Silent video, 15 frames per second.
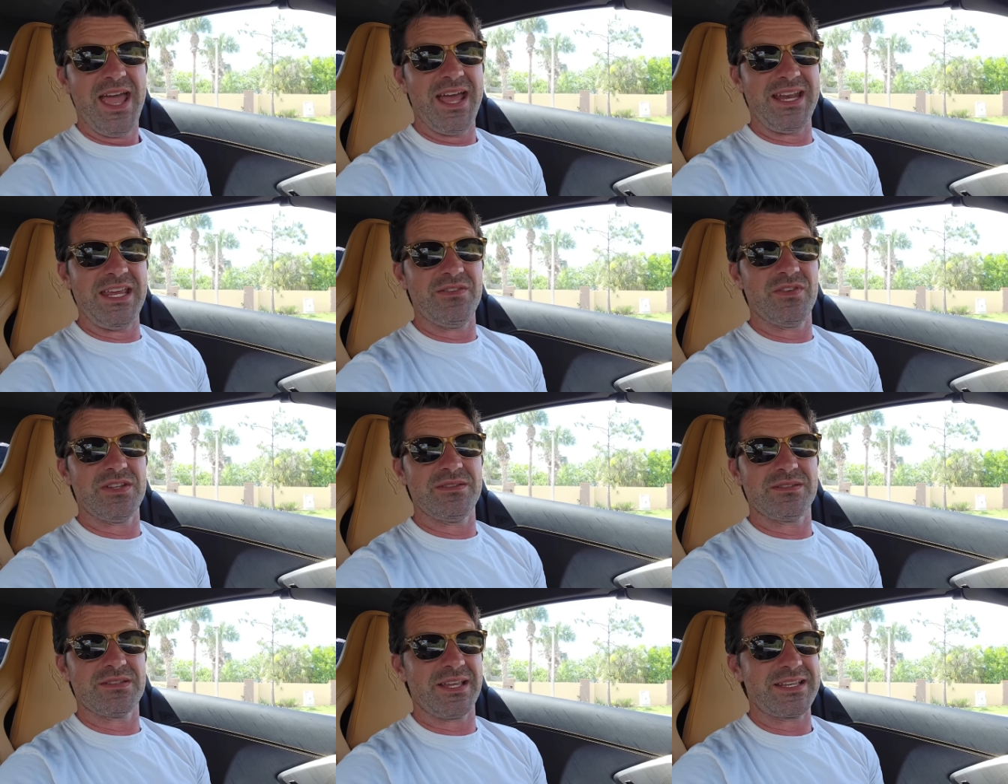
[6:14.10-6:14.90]
And
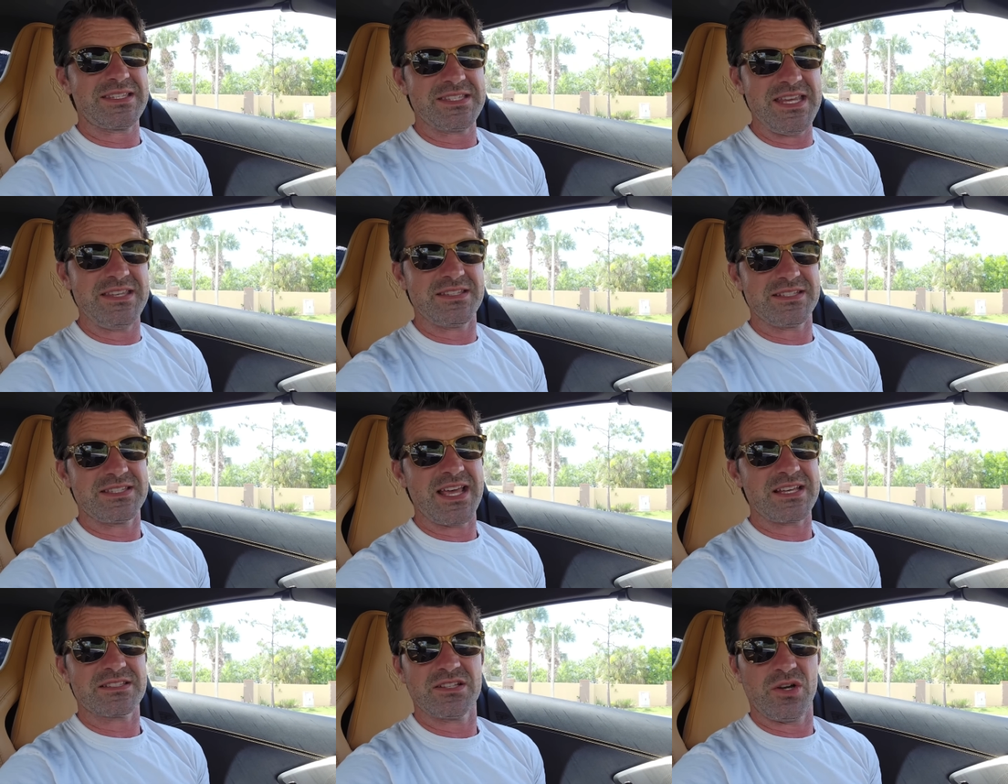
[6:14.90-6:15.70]
even like seasoned
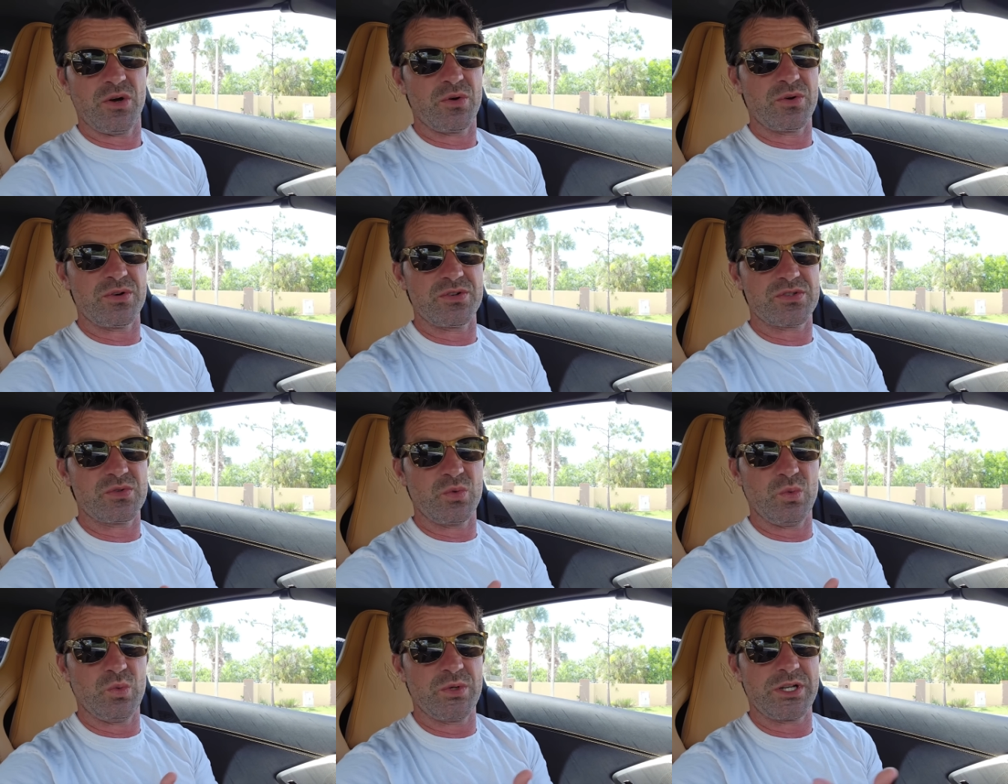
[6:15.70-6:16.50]
Tesla owners
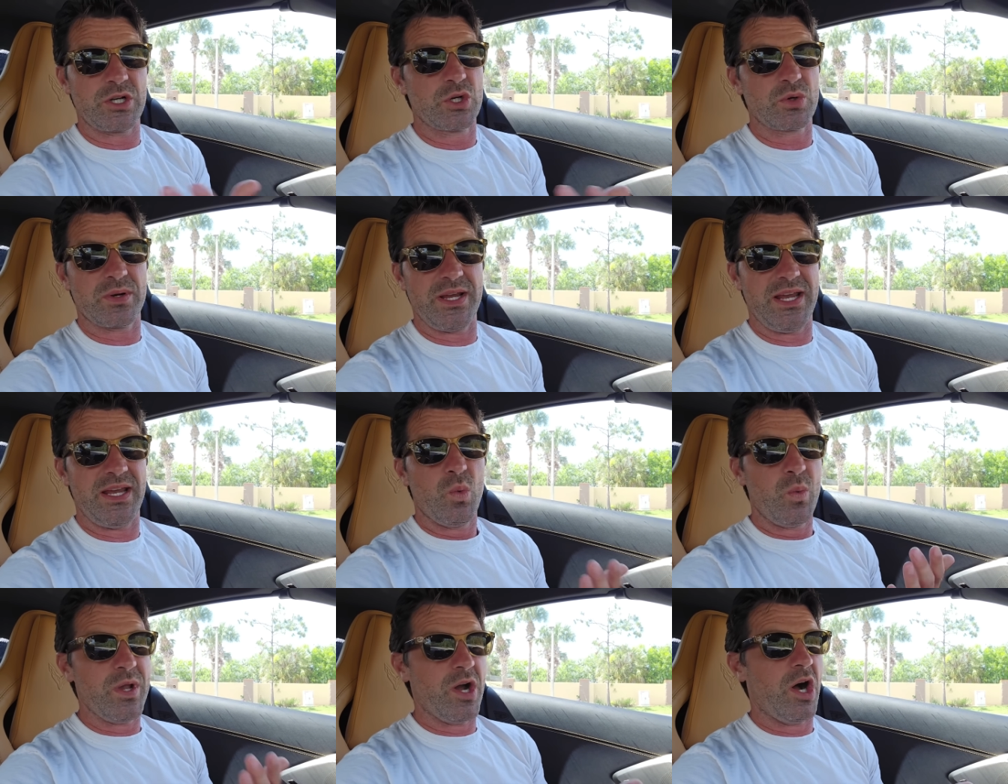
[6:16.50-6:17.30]
would
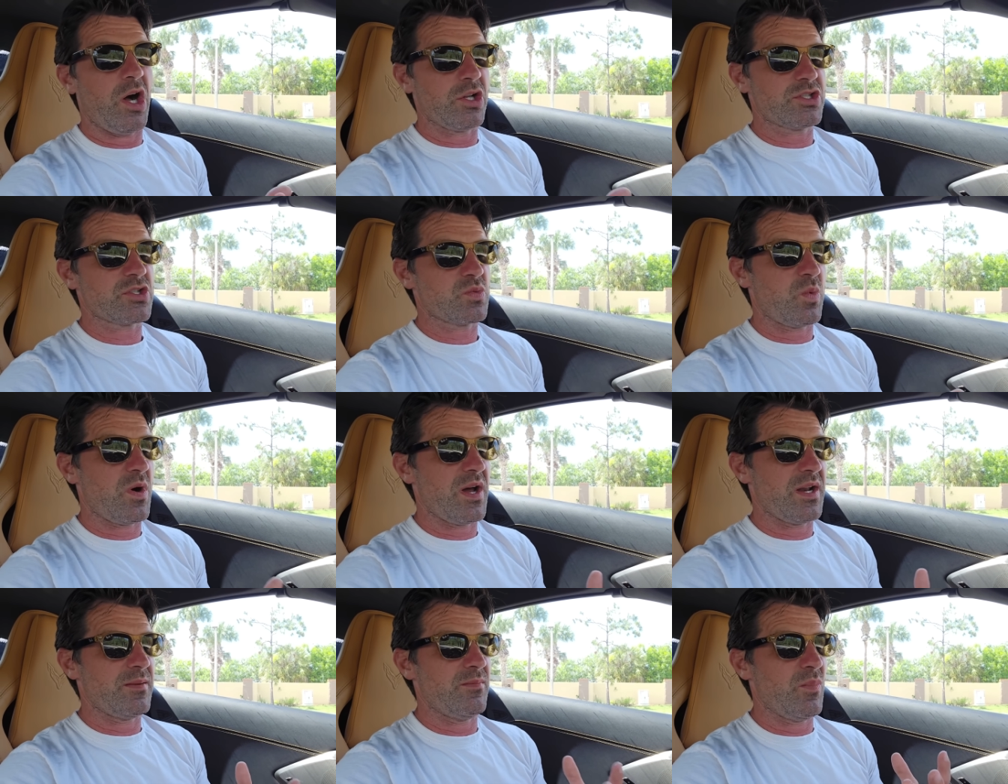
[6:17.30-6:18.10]
agree, we all just
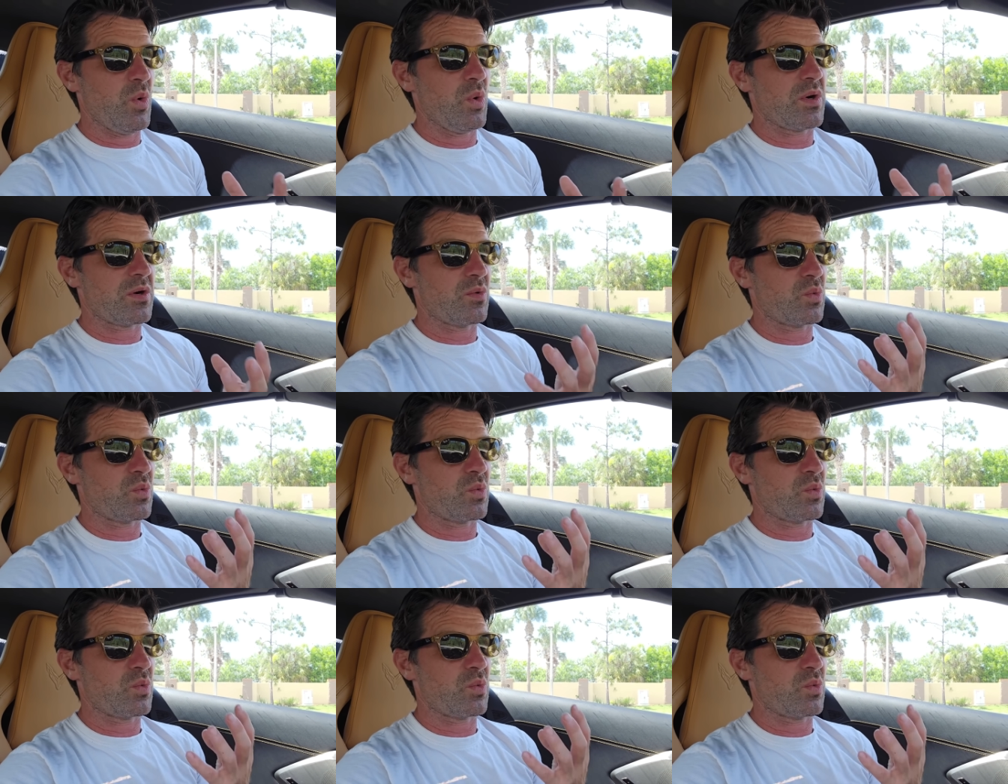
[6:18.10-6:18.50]
want more